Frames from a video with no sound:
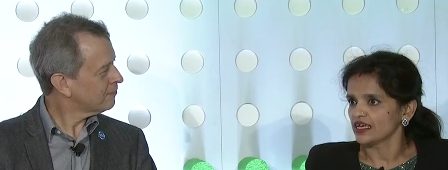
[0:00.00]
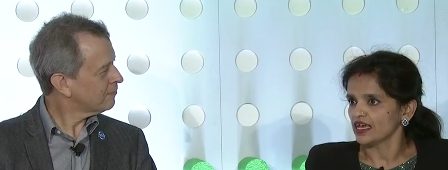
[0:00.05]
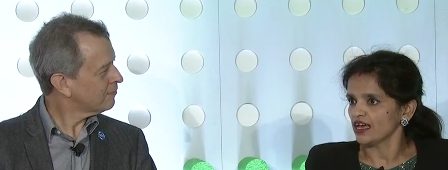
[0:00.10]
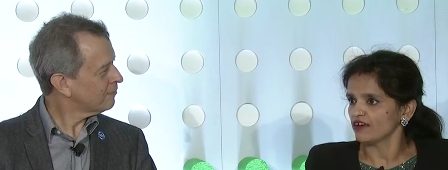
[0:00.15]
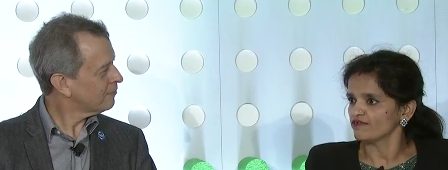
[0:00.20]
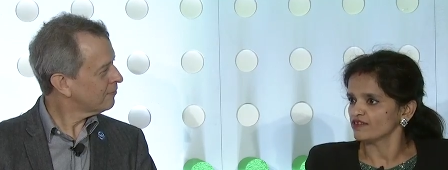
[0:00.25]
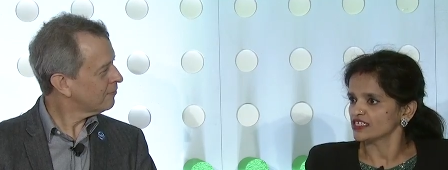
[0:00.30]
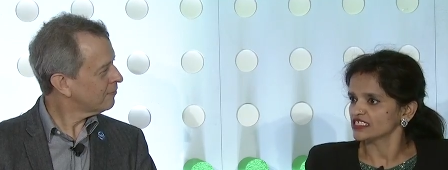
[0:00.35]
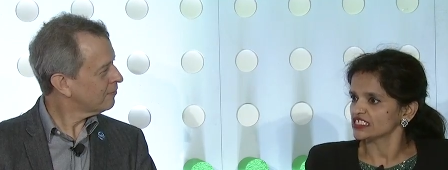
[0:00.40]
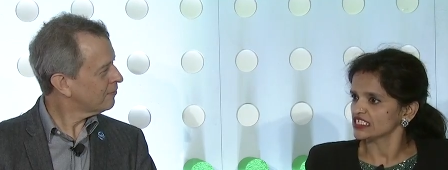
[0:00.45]

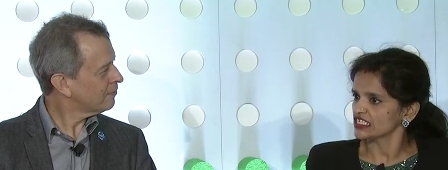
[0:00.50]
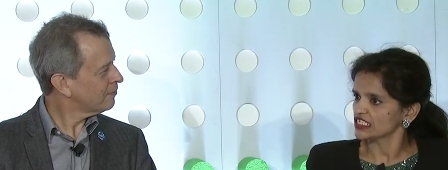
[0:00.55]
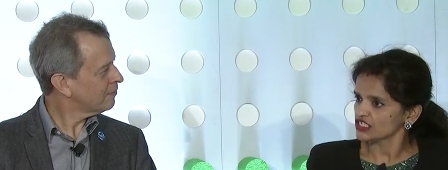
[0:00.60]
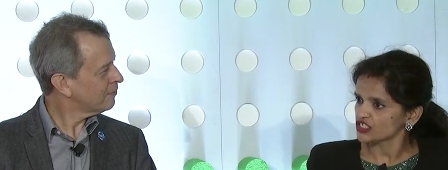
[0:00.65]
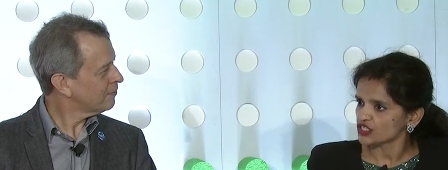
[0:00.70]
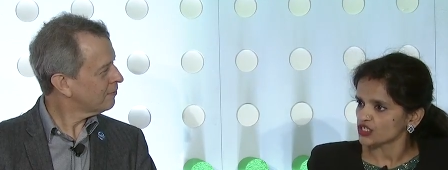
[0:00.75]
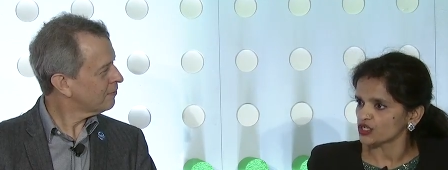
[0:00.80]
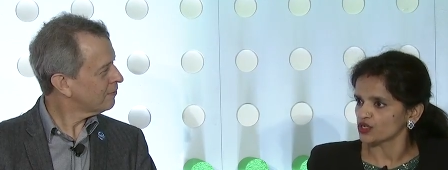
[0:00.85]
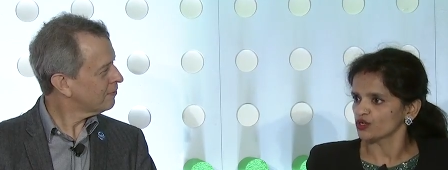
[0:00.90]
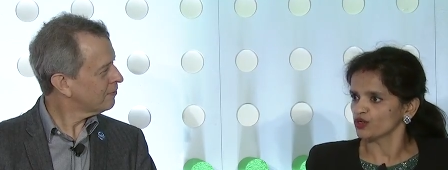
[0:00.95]
Speaker 1: efforts in
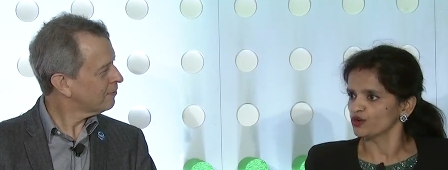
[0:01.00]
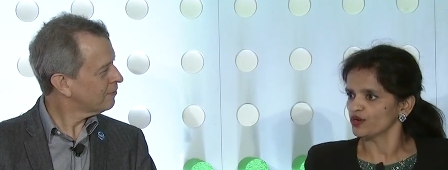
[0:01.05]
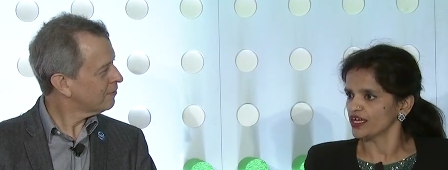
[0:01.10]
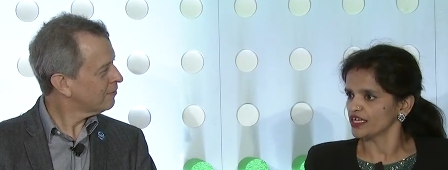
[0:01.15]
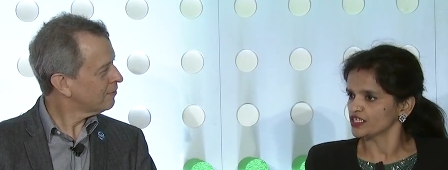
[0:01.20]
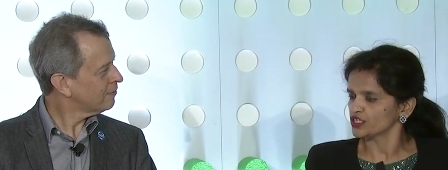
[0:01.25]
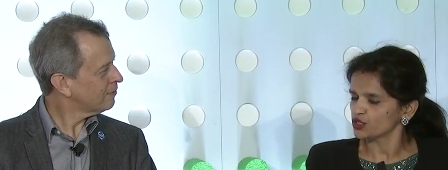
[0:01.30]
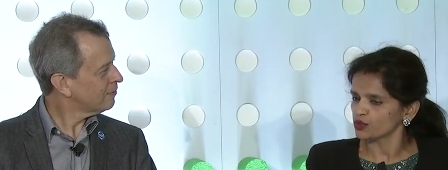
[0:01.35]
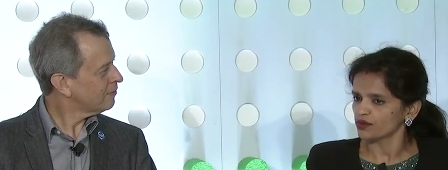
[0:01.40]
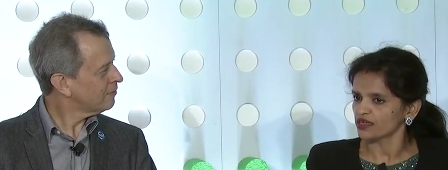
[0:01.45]
Istio
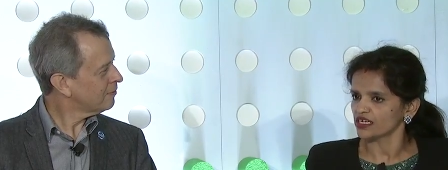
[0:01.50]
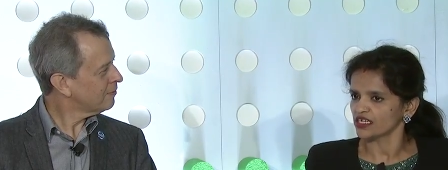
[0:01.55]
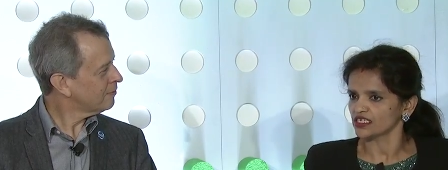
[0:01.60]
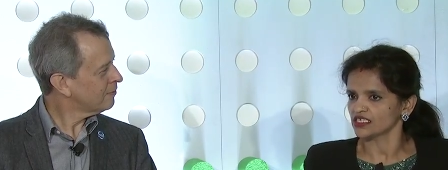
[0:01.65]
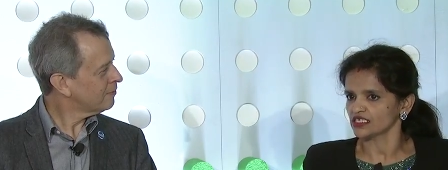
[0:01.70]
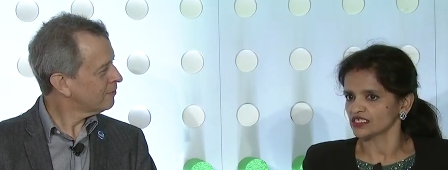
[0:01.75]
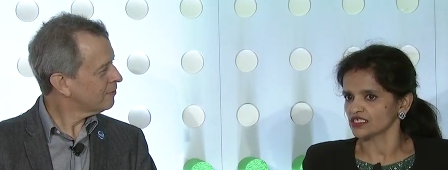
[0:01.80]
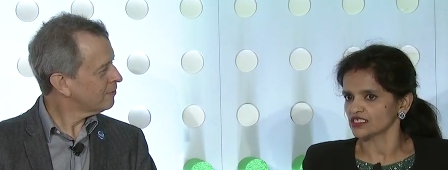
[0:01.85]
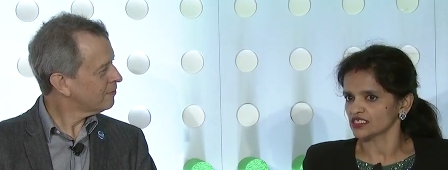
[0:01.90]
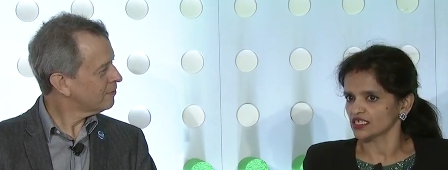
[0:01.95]
and
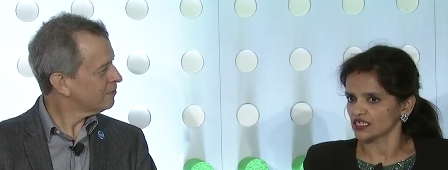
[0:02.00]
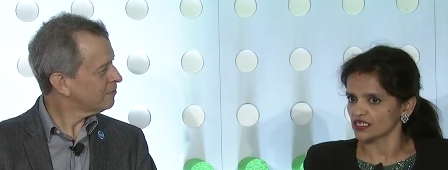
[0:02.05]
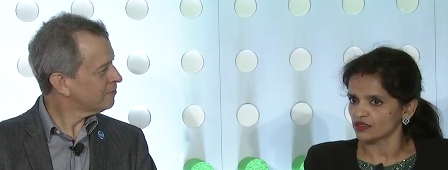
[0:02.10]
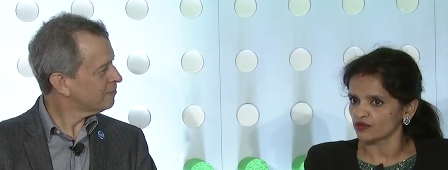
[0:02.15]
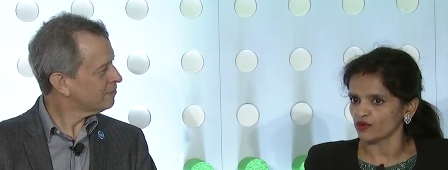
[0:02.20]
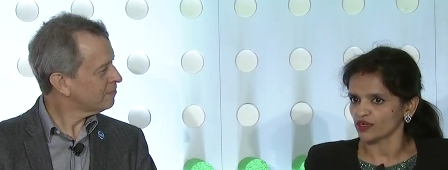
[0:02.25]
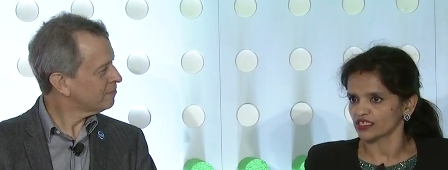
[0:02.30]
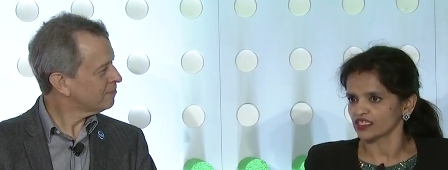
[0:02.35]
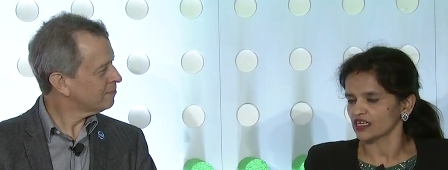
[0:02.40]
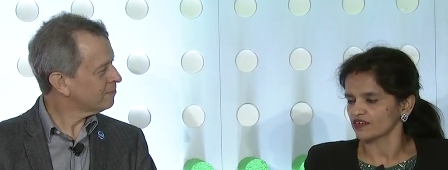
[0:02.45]
Kubernetes and
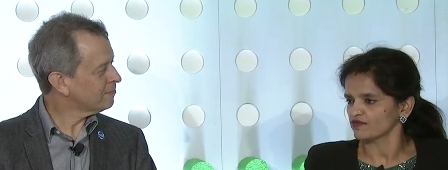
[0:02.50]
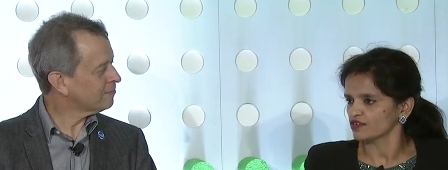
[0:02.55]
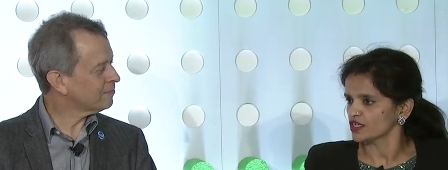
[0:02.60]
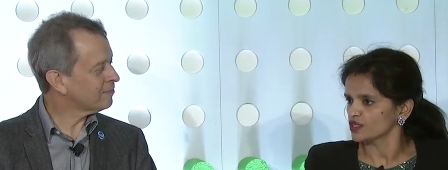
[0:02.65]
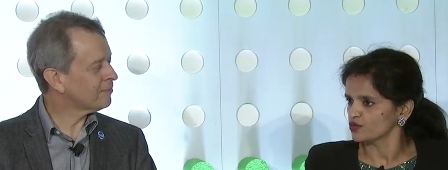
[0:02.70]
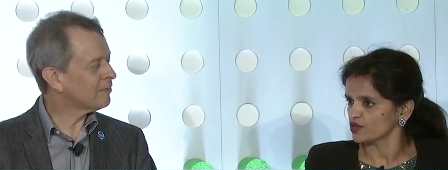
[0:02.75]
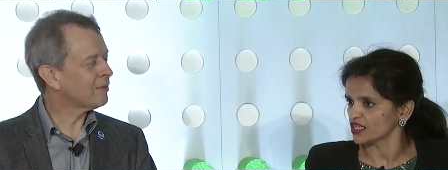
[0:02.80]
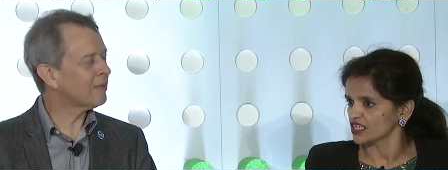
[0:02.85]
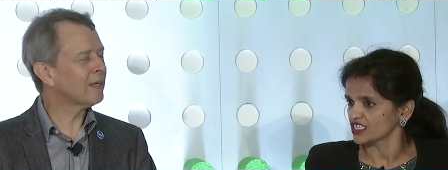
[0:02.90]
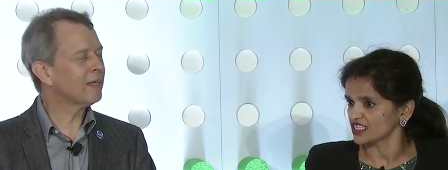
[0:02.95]
the work that we
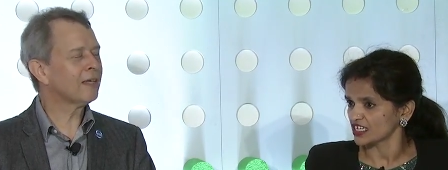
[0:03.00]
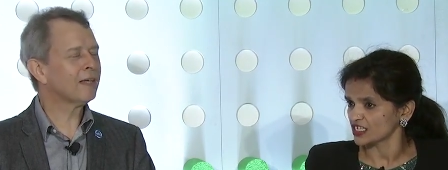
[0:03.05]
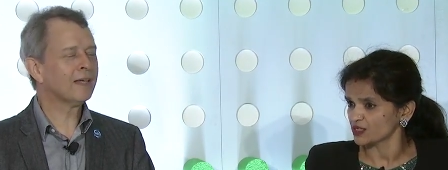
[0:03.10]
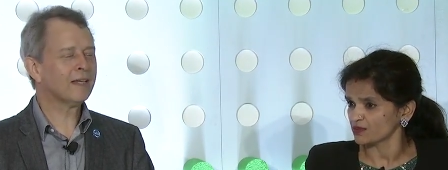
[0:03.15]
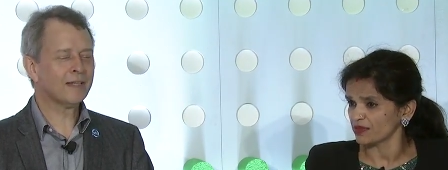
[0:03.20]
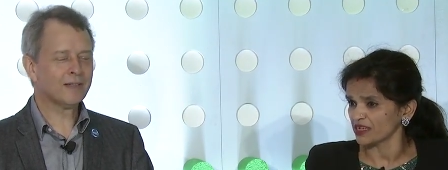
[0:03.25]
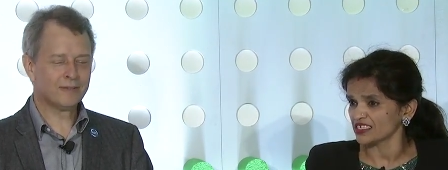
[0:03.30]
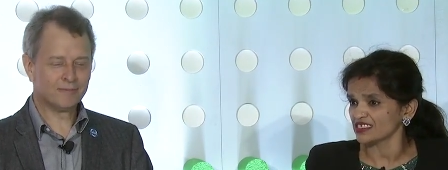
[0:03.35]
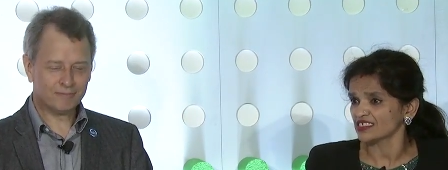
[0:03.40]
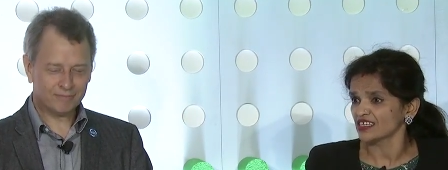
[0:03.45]
are doing in that
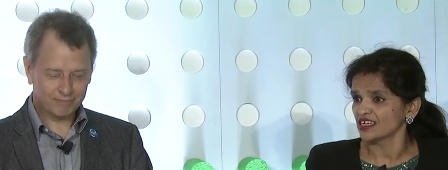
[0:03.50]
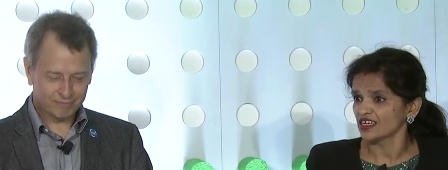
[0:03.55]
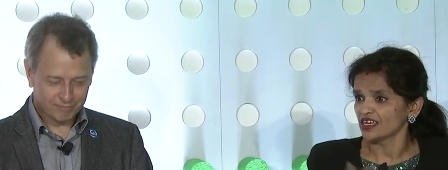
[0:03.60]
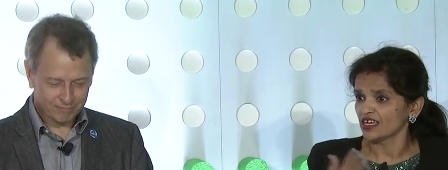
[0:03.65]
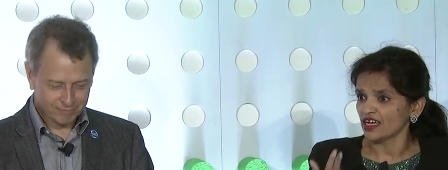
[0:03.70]
space.